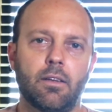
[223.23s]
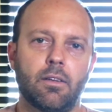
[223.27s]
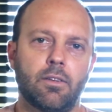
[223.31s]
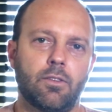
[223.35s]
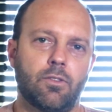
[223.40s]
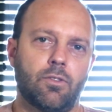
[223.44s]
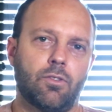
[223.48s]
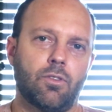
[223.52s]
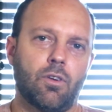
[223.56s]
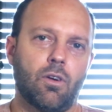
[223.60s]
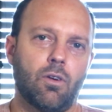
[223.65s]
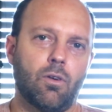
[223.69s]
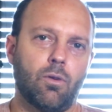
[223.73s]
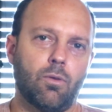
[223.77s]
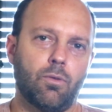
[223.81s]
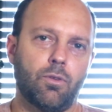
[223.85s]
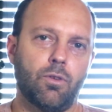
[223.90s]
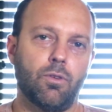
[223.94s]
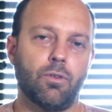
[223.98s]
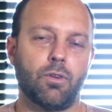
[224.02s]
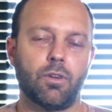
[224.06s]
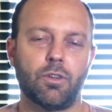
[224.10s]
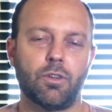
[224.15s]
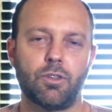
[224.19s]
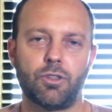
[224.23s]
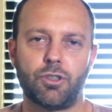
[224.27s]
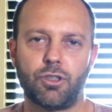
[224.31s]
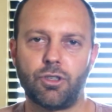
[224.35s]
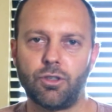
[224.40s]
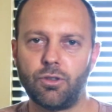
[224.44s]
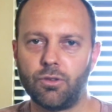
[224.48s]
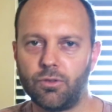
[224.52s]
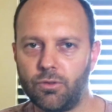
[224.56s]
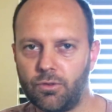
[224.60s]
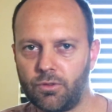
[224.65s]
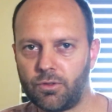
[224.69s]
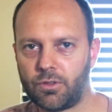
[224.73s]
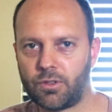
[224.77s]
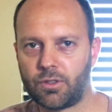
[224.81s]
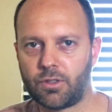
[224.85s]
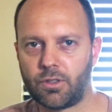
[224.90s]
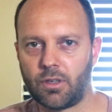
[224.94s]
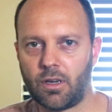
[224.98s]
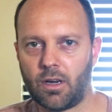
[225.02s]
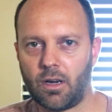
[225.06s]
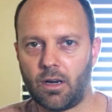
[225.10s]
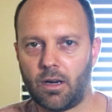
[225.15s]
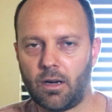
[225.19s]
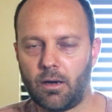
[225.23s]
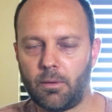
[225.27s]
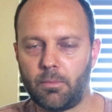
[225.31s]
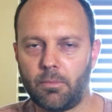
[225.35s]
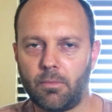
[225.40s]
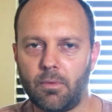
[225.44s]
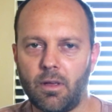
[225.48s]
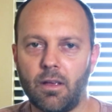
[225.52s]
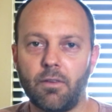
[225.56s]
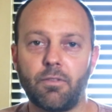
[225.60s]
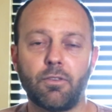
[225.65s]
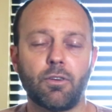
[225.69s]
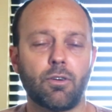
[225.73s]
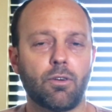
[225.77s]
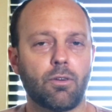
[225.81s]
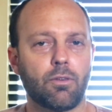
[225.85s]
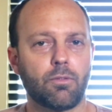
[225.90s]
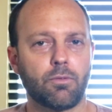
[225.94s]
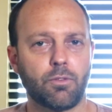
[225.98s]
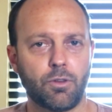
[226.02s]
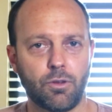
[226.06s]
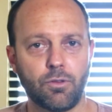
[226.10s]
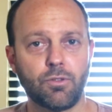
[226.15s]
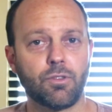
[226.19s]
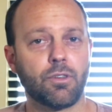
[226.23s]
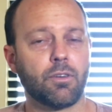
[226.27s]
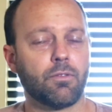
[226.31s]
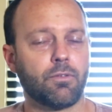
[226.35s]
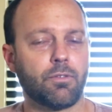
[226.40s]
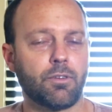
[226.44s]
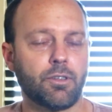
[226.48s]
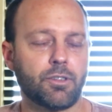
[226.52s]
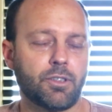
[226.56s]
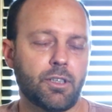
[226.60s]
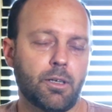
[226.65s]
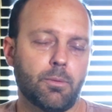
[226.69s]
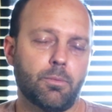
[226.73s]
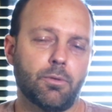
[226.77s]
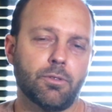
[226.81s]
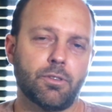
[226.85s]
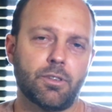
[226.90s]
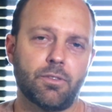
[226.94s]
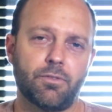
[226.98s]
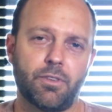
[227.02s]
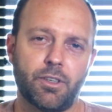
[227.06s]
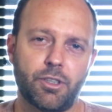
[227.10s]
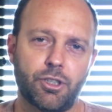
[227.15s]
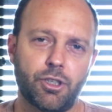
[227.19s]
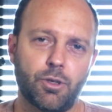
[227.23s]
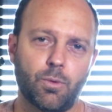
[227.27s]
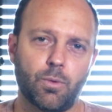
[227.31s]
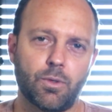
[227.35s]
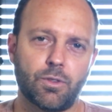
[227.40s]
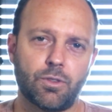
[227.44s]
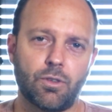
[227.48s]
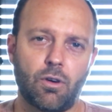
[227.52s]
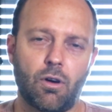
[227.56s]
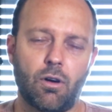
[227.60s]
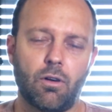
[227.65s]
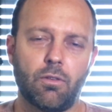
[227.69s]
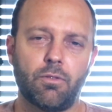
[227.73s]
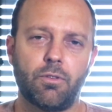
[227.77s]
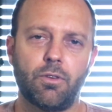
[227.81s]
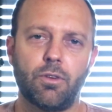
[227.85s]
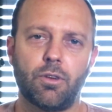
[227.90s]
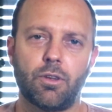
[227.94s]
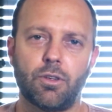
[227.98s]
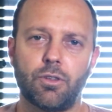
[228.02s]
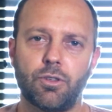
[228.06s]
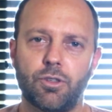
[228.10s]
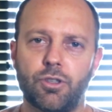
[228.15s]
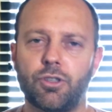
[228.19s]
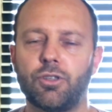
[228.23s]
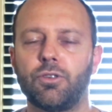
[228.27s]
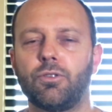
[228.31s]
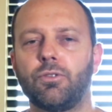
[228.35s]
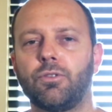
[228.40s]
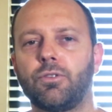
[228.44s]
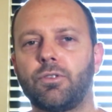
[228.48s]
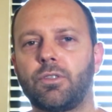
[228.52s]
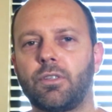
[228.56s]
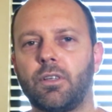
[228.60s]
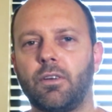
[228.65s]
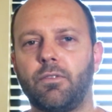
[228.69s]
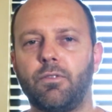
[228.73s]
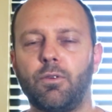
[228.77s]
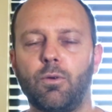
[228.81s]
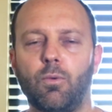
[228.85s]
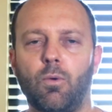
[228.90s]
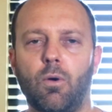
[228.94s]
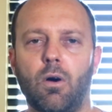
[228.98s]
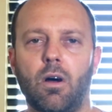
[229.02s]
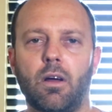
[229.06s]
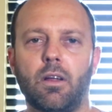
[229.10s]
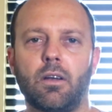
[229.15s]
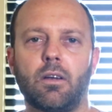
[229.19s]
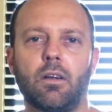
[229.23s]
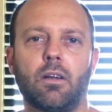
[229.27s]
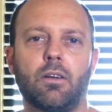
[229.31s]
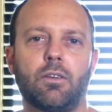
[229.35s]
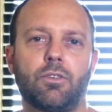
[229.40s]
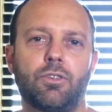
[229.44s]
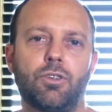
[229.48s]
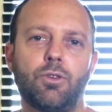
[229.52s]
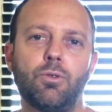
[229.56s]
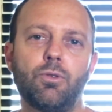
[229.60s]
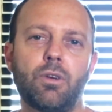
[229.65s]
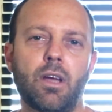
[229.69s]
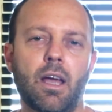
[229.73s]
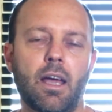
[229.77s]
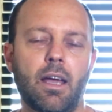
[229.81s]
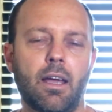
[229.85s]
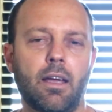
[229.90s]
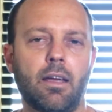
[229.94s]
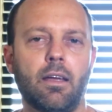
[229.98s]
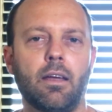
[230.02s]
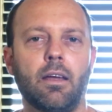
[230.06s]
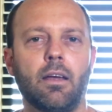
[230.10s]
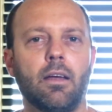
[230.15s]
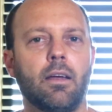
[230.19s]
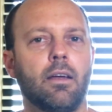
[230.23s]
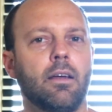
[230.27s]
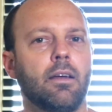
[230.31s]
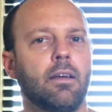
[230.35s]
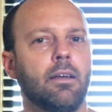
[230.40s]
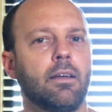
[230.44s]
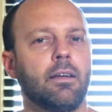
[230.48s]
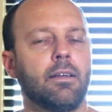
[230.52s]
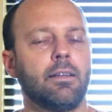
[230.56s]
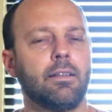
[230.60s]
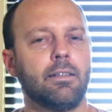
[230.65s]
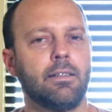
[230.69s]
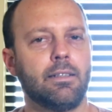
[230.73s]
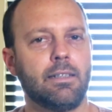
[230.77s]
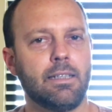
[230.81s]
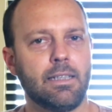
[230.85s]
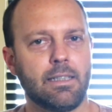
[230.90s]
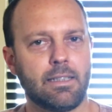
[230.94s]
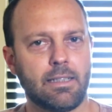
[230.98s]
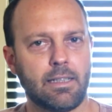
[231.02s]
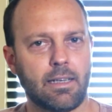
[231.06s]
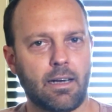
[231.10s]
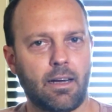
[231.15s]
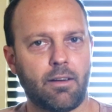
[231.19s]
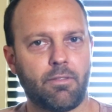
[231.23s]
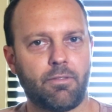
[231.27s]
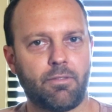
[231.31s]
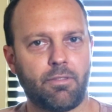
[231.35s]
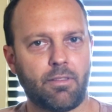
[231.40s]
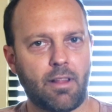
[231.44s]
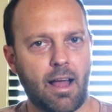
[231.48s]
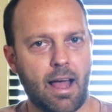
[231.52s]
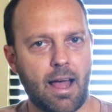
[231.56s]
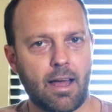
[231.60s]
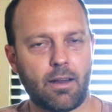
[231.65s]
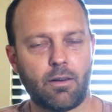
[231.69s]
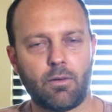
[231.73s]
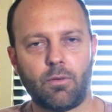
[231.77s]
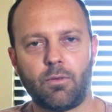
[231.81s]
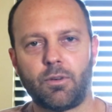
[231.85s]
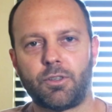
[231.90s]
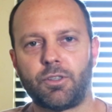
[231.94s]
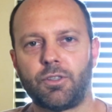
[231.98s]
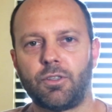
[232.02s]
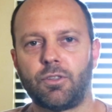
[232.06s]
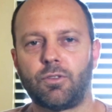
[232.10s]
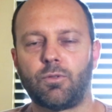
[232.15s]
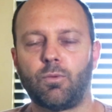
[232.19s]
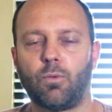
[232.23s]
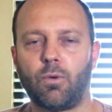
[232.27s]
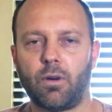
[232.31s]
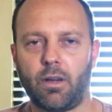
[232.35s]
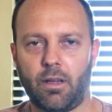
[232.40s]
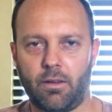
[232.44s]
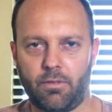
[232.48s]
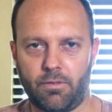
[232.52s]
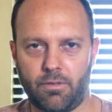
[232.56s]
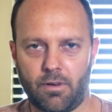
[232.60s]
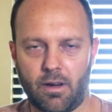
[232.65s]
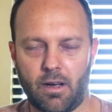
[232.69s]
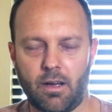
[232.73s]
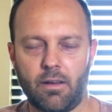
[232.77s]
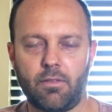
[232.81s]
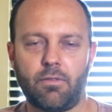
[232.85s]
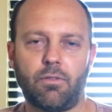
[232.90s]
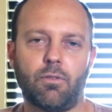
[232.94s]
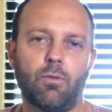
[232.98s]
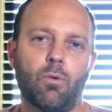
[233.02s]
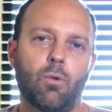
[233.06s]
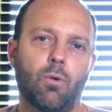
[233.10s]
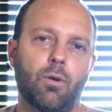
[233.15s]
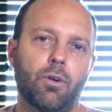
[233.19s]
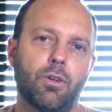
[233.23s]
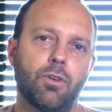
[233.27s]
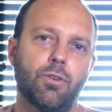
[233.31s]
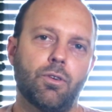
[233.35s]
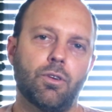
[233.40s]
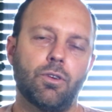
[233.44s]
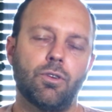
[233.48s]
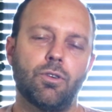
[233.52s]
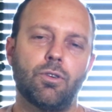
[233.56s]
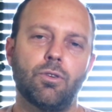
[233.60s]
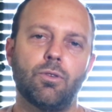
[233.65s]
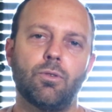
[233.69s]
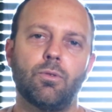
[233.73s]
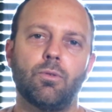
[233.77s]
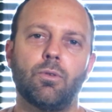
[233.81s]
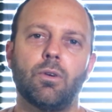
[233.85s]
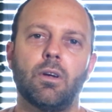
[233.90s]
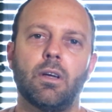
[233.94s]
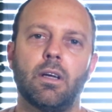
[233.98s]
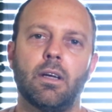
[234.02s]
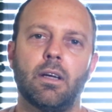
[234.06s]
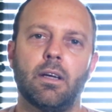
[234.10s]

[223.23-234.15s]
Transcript: So you can choose, if you're using, for example, DaVinci Resolve, you can choose if you want 2K DCI flat, which is 185, or you can do